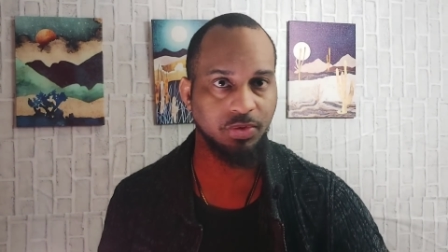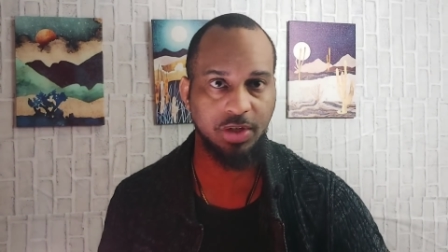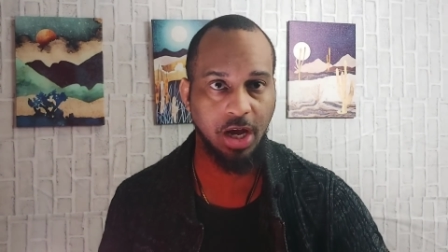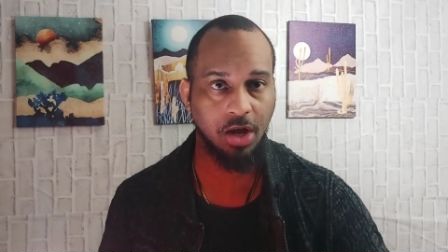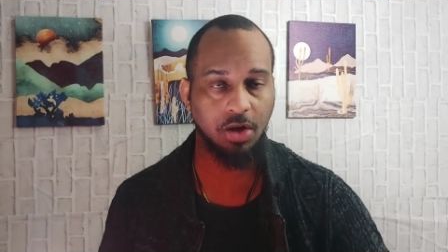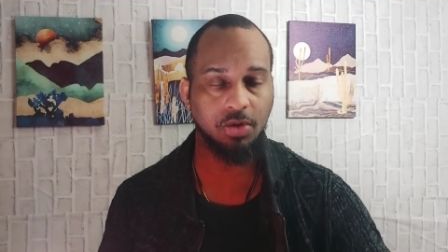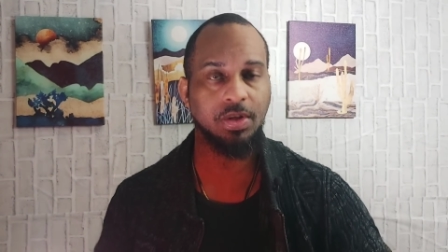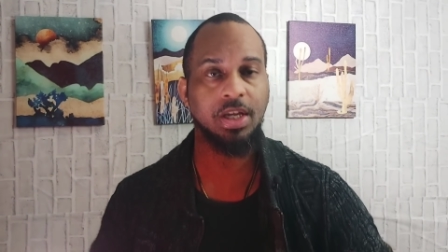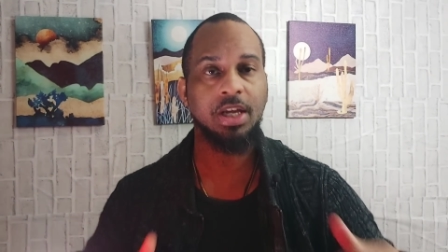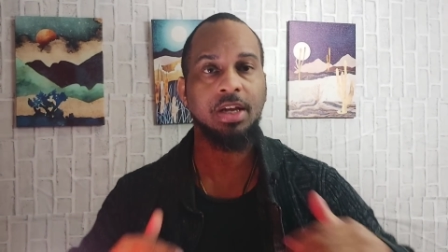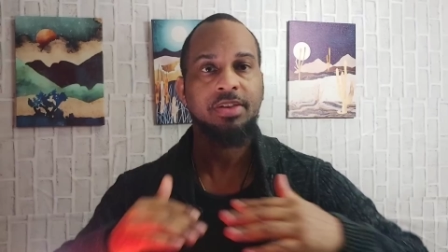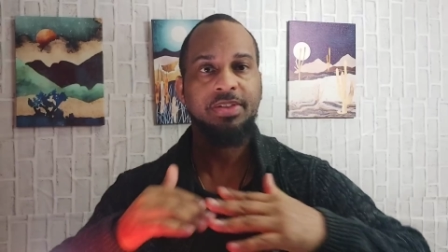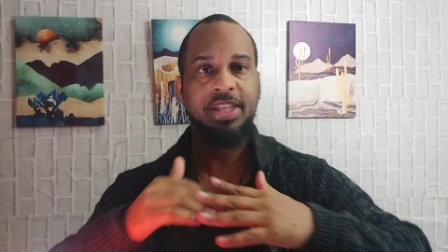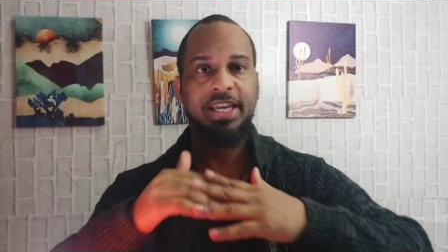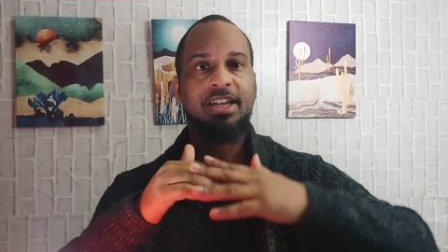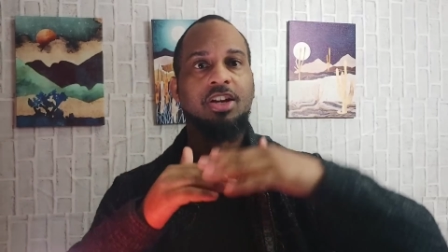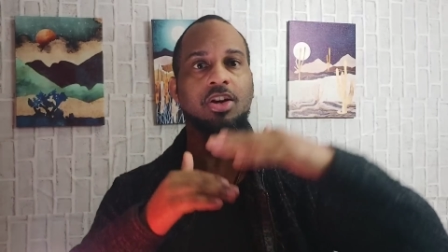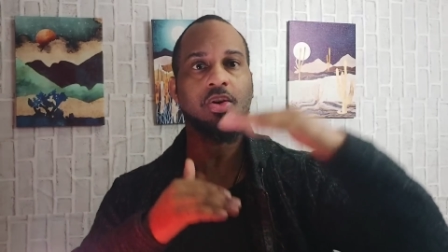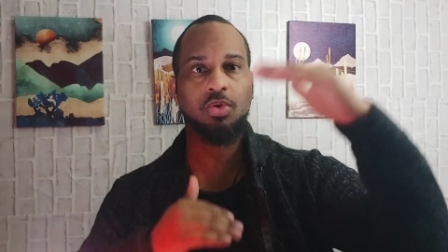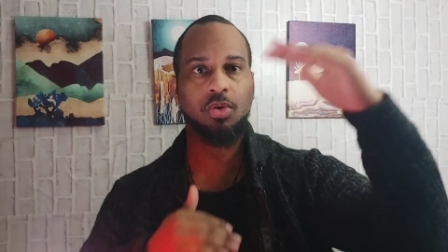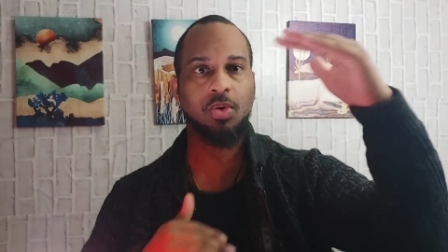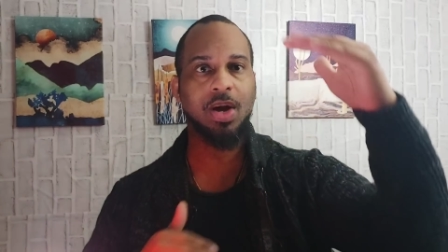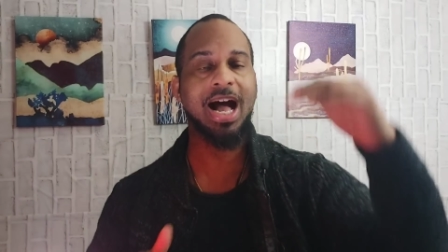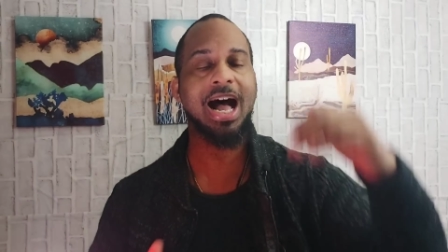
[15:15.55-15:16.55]
No, they
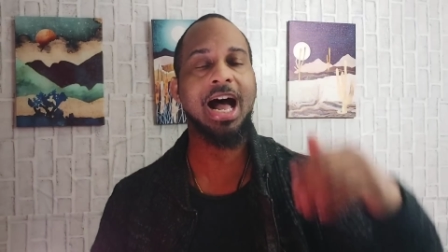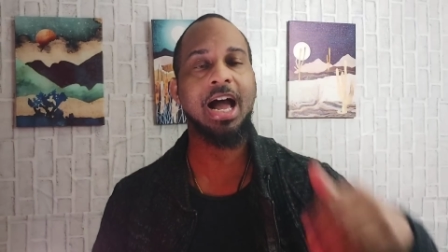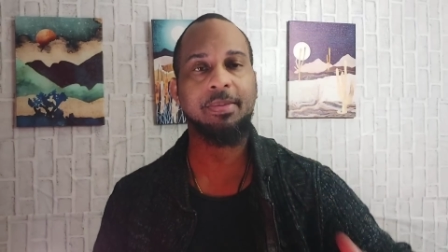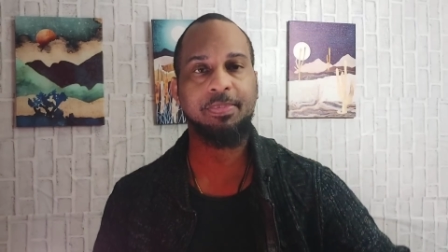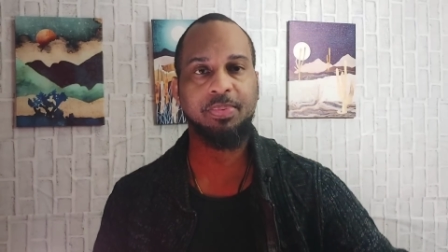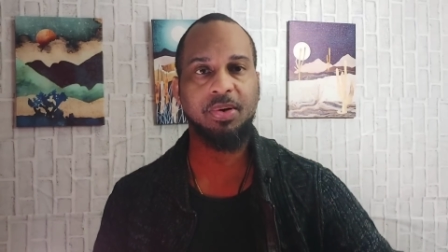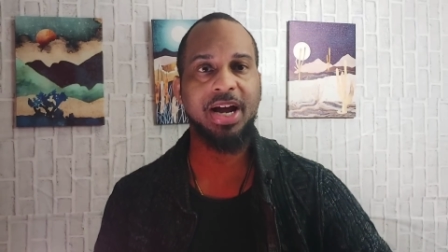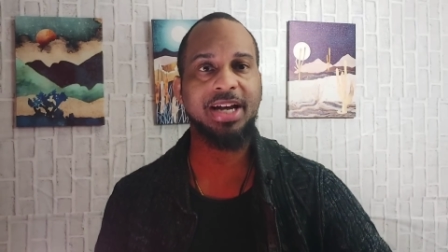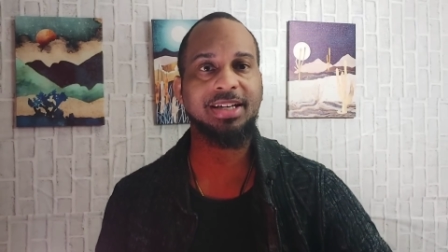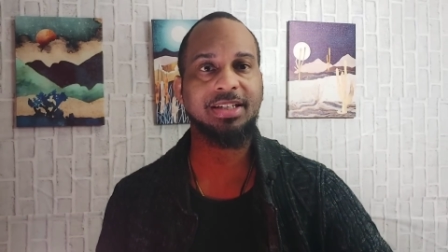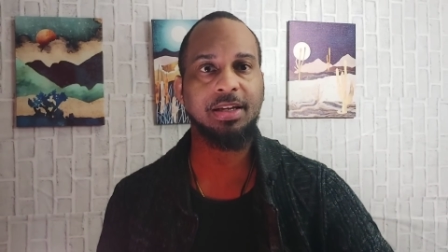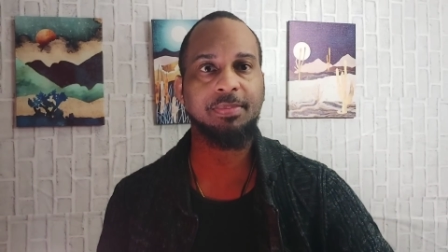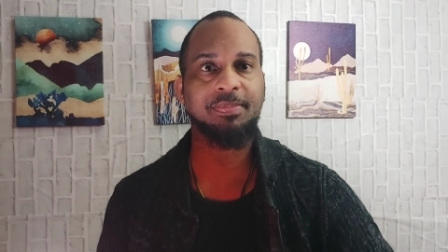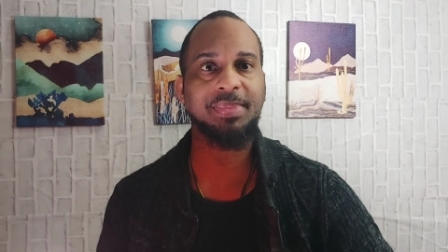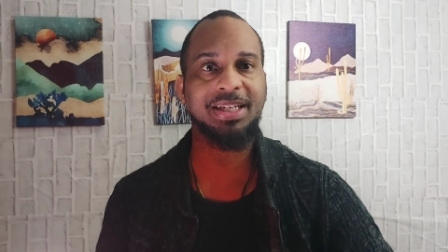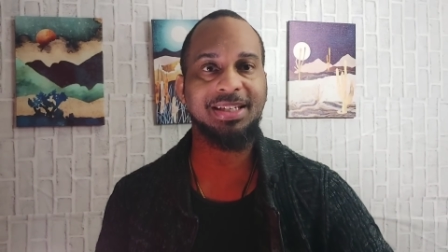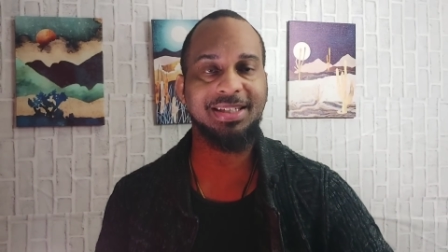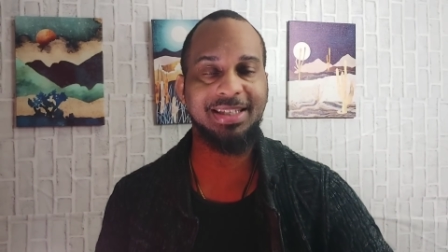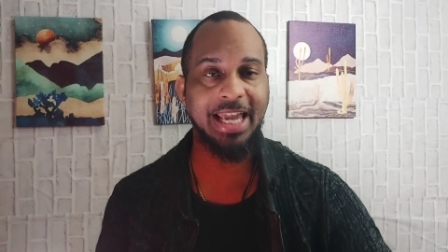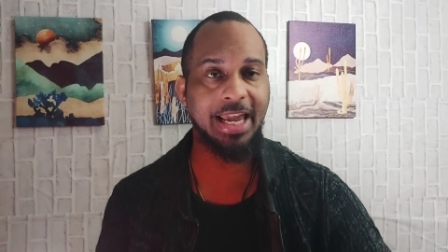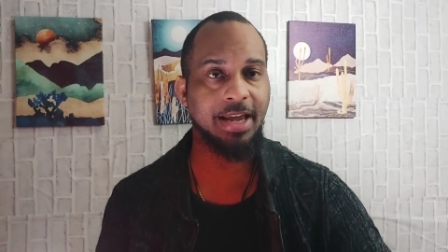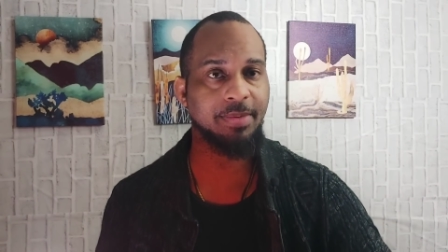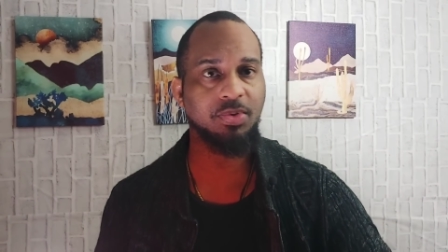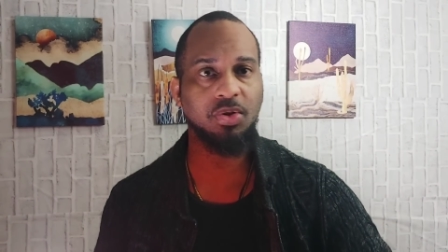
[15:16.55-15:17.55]
can go to a high price and be
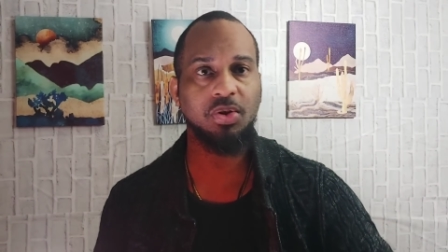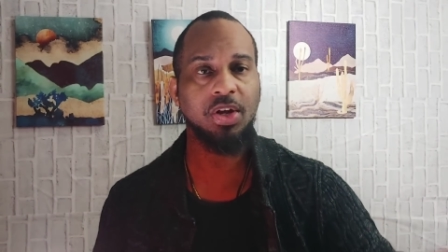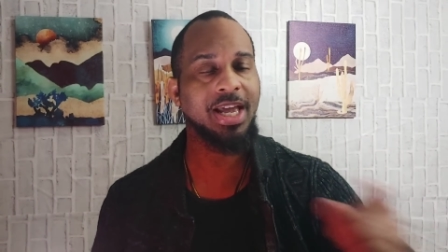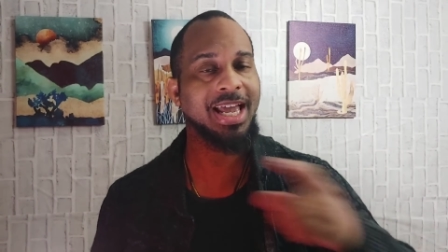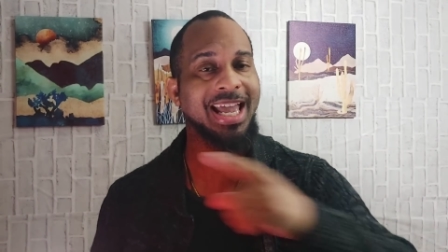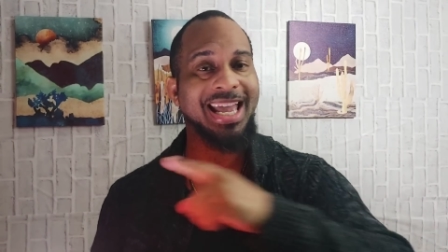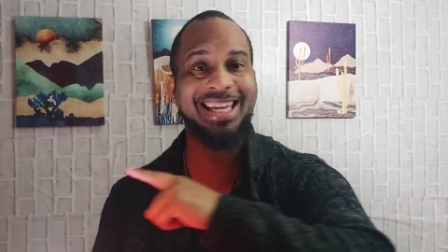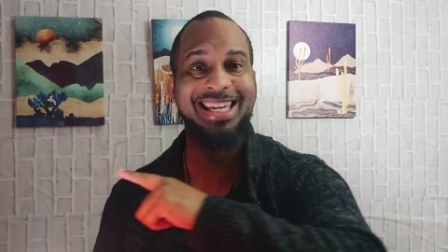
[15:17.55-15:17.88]
stable.